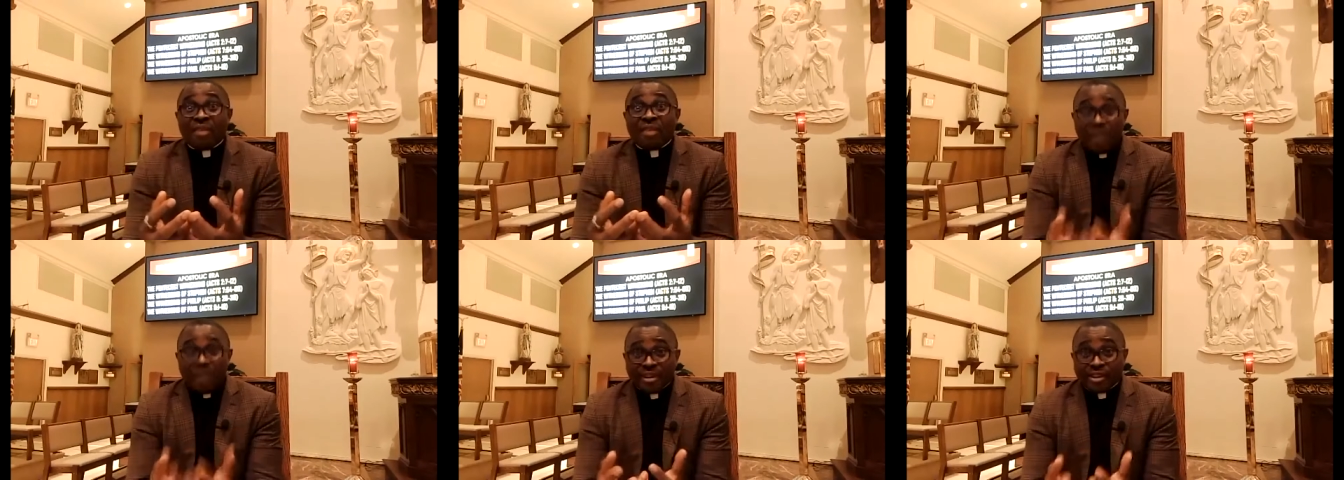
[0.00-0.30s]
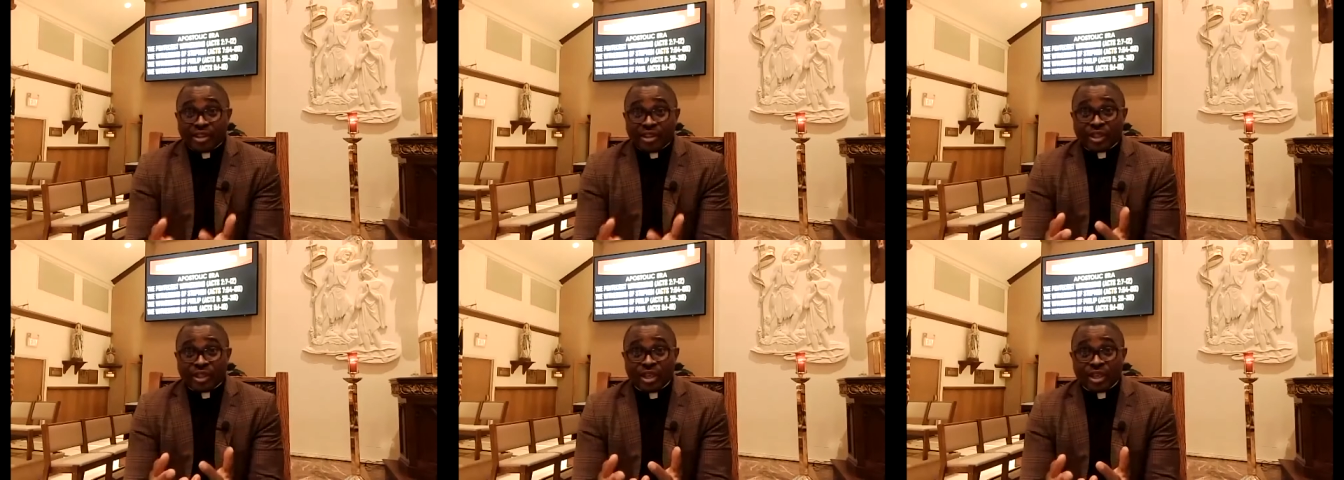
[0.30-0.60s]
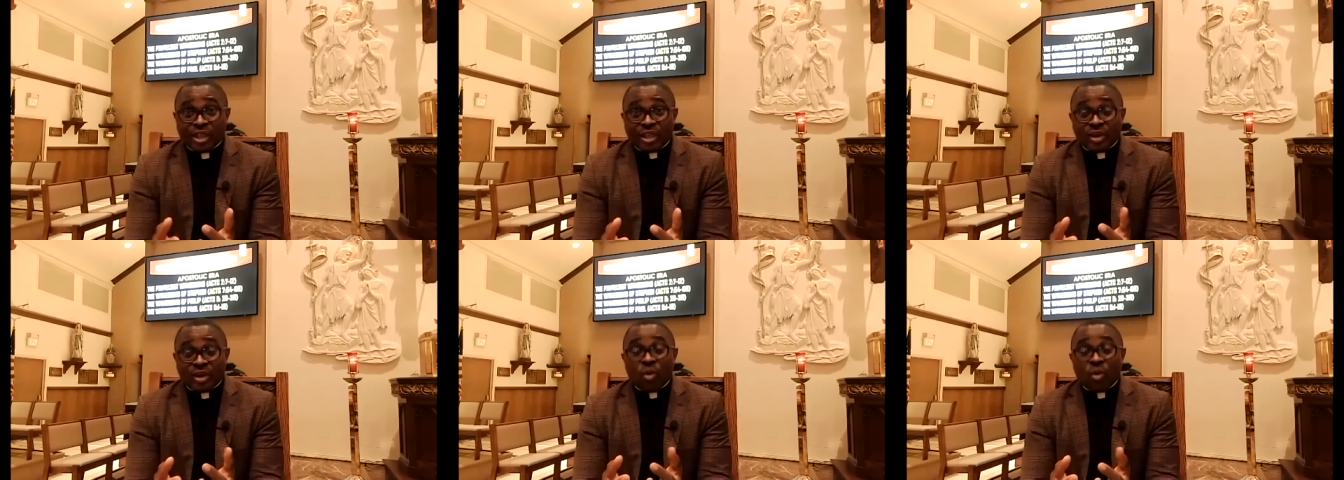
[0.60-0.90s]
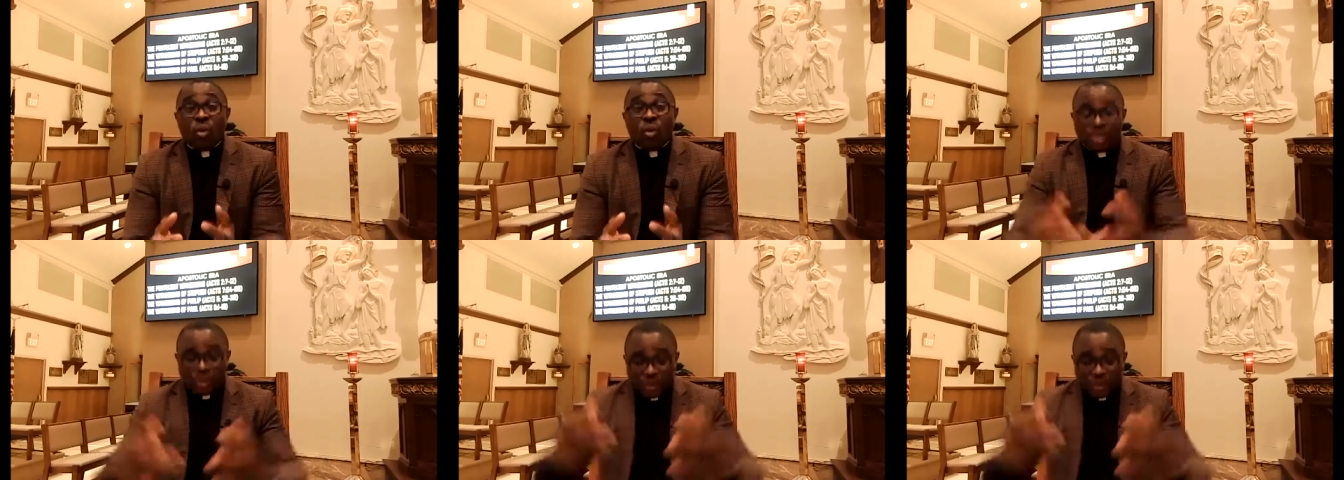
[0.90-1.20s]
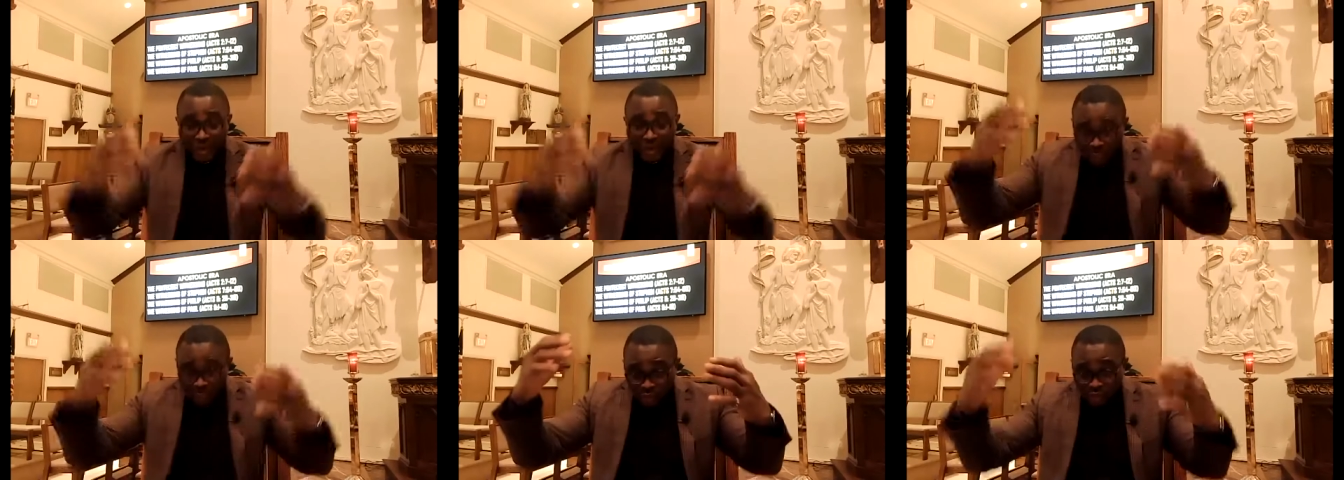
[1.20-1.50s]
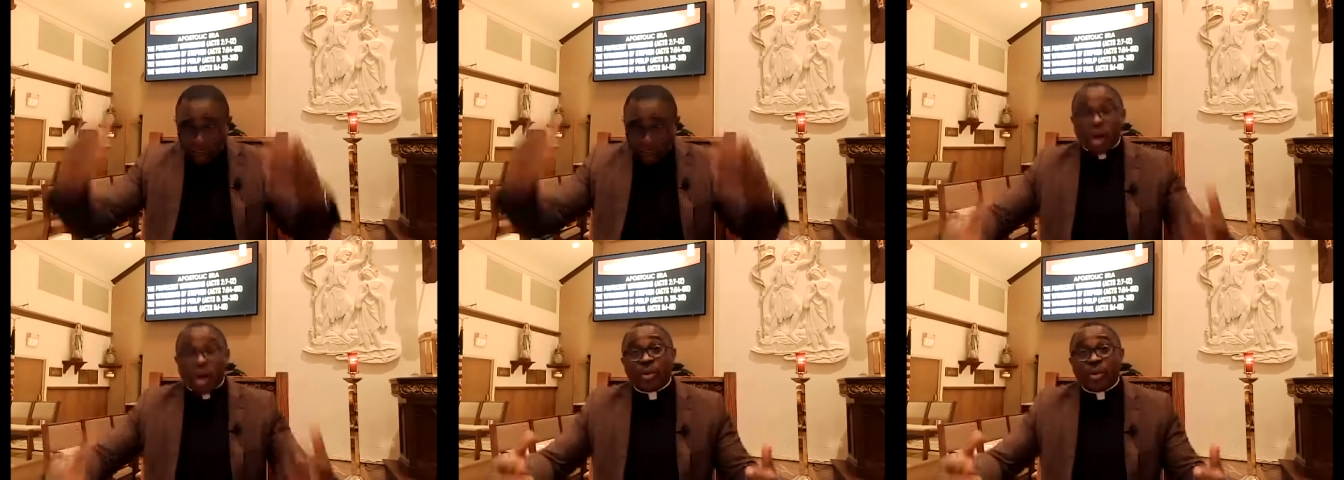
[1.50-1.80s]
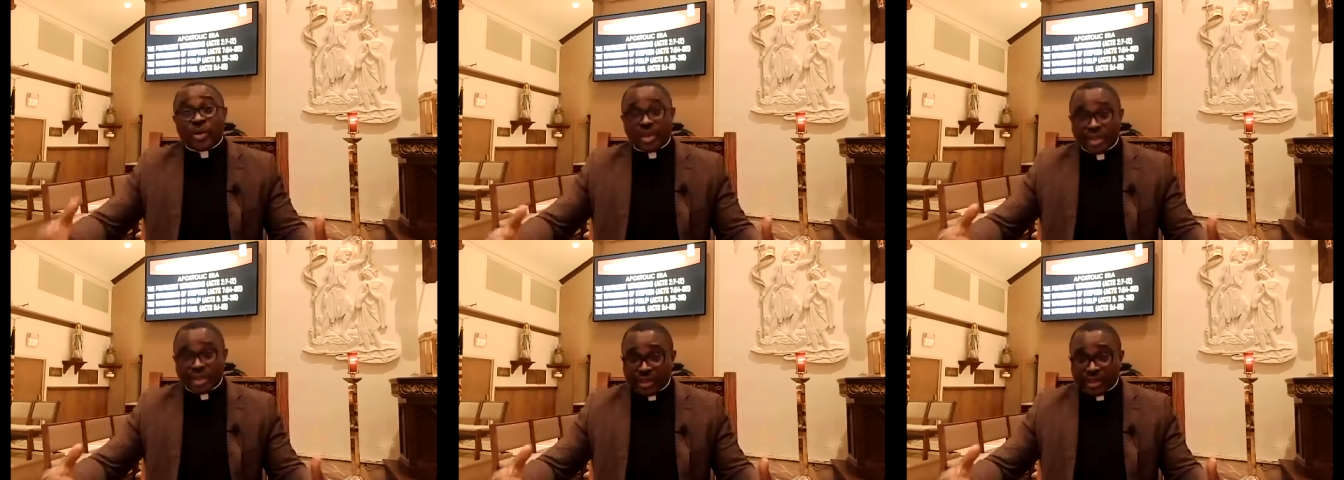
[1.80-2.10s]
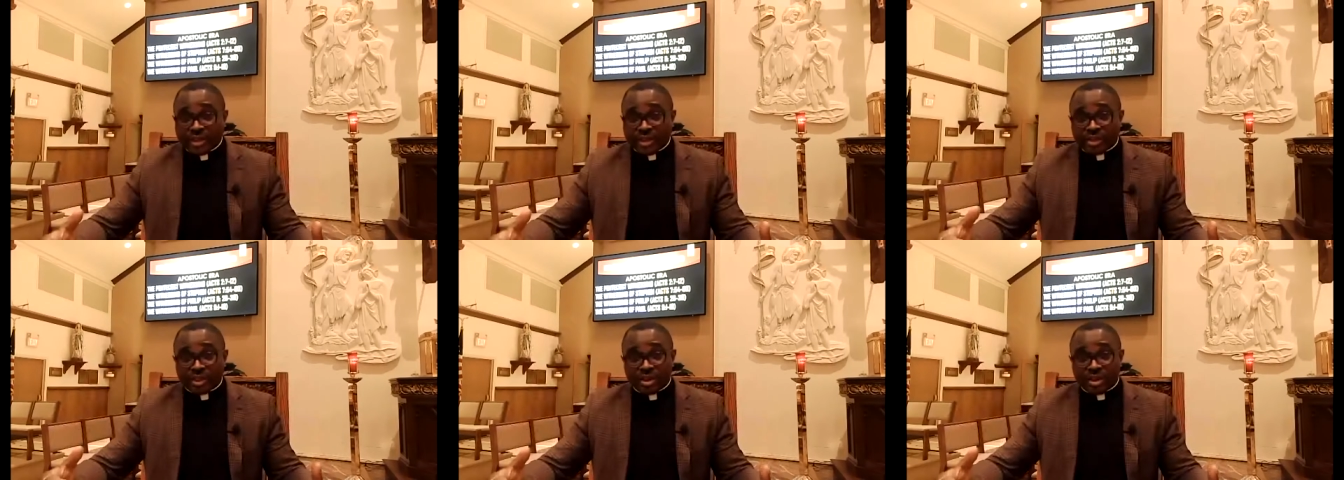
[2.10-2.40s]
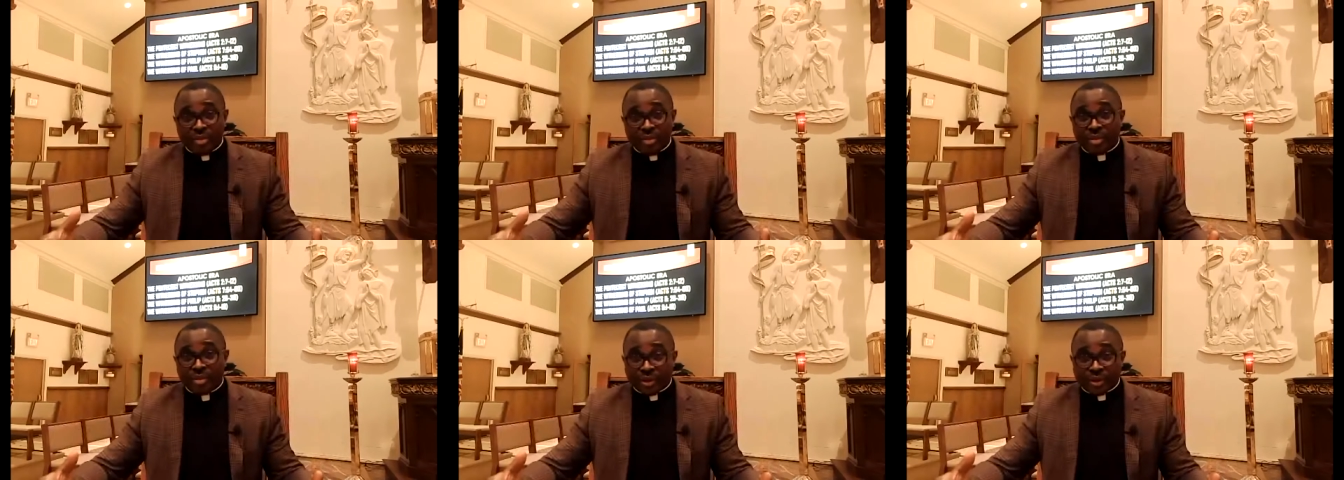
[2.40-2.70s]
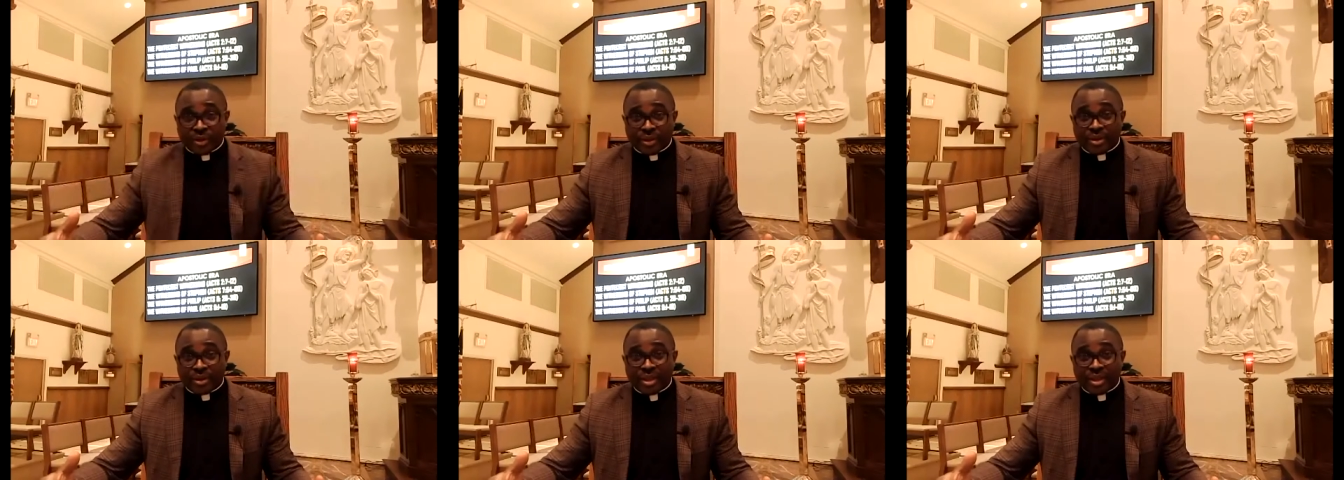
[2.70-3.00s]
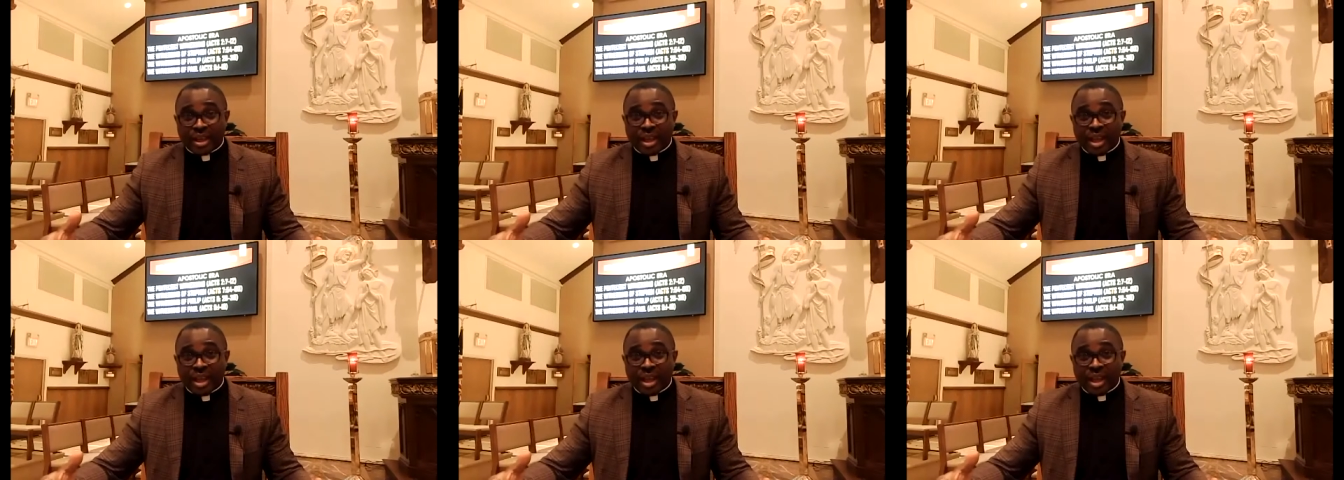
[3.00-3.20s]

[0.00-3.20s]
Pharisee who was trying to stop Christians, remember.